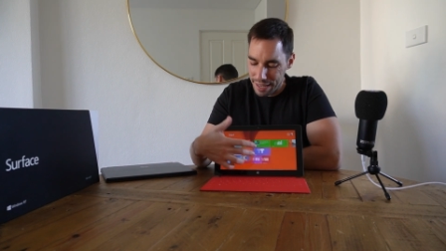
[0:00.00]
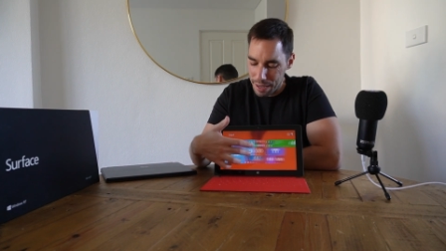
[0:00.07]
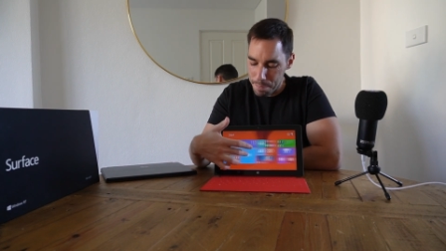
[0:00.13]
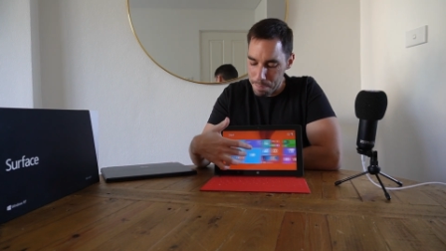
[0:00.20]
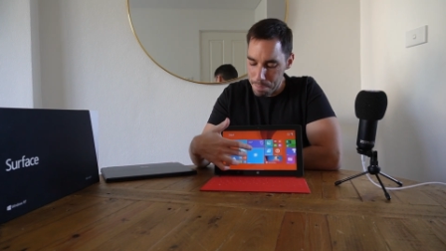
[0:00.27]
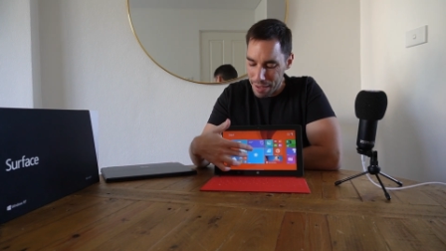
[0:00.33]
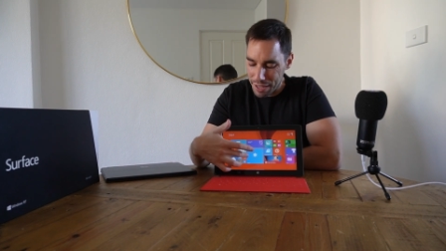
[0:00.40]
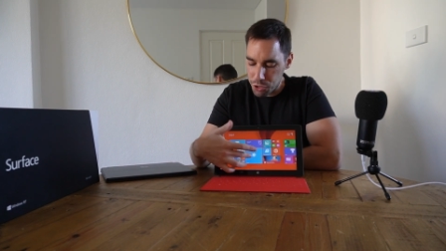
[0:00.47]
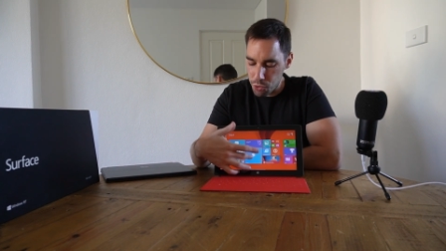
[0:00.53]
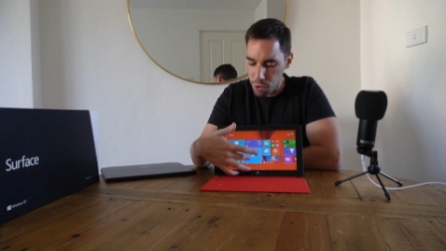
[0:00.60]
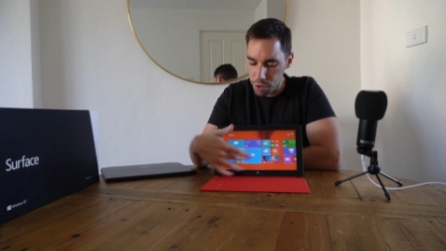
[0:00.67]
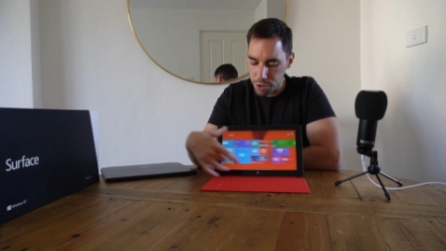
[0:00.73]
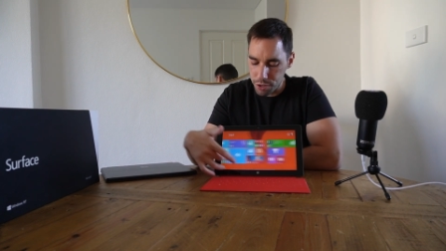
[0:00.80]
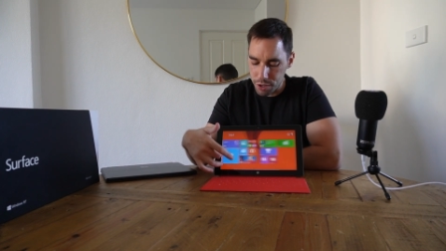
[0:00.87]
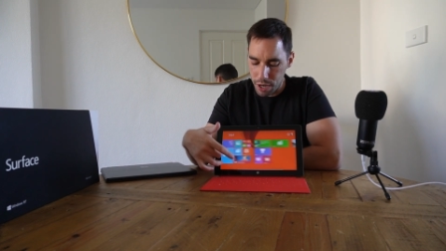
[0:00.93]

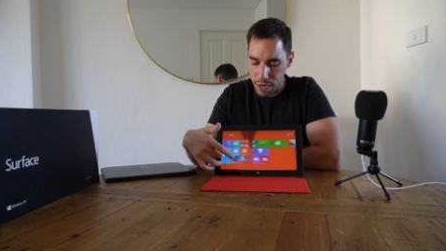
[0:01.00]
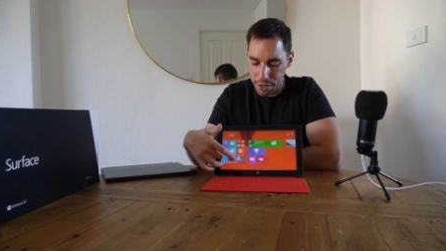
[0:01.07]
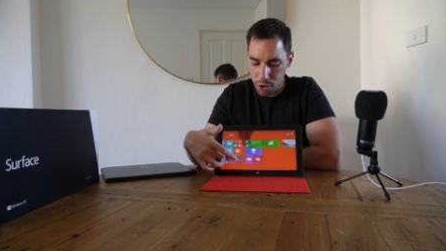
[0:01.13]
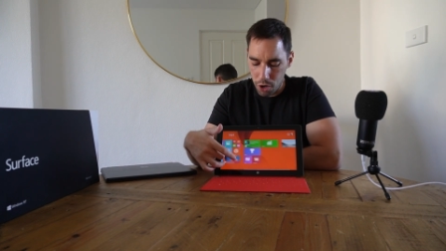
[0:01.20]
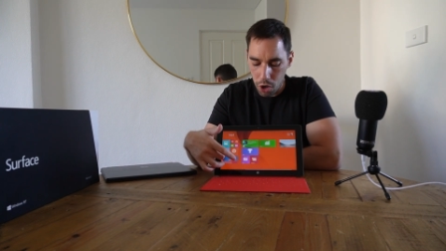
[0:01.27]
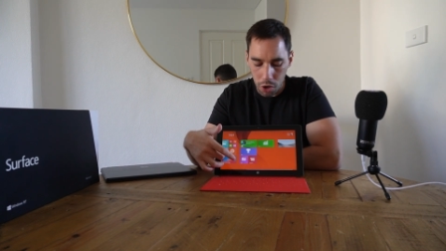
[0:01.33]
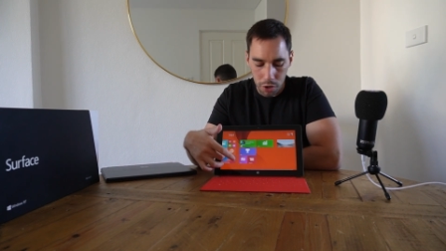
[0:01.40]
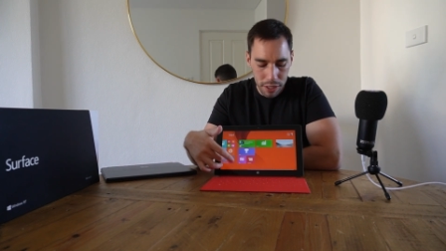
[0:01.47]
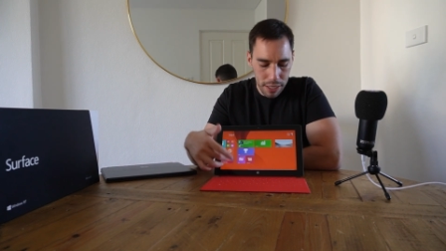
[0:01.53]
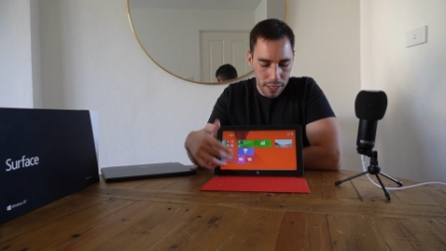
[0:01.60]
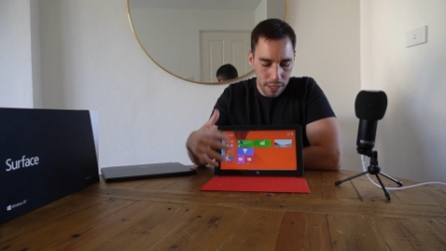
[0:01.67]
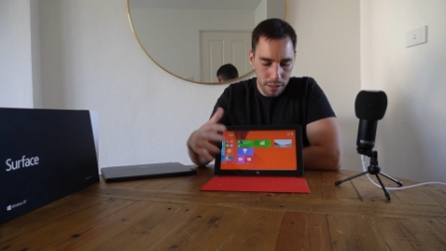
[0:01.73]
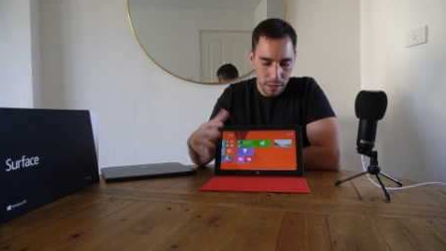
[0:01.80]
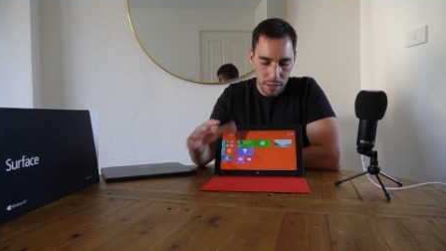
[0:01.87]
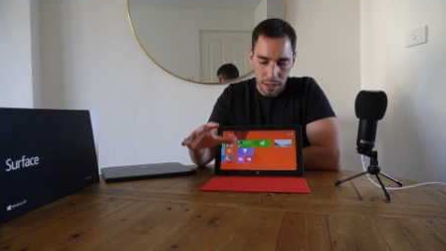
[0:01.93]
Metro design on
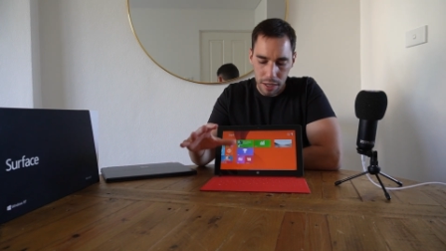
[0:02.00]
here.